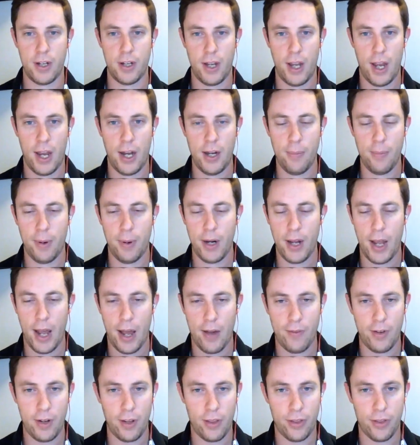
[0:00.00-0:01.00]
Anybody have
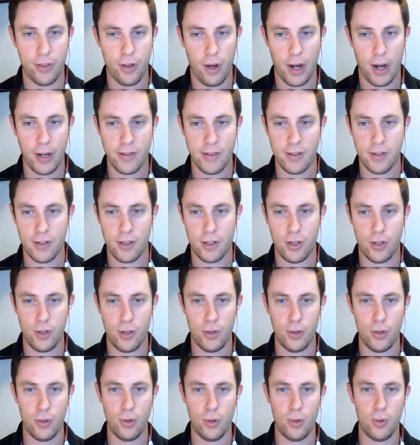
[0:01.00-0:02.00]
any thoughts
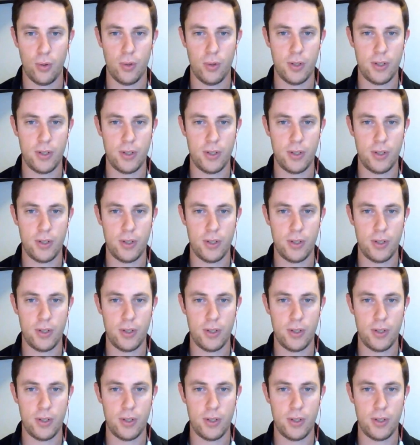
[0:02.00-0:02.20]
to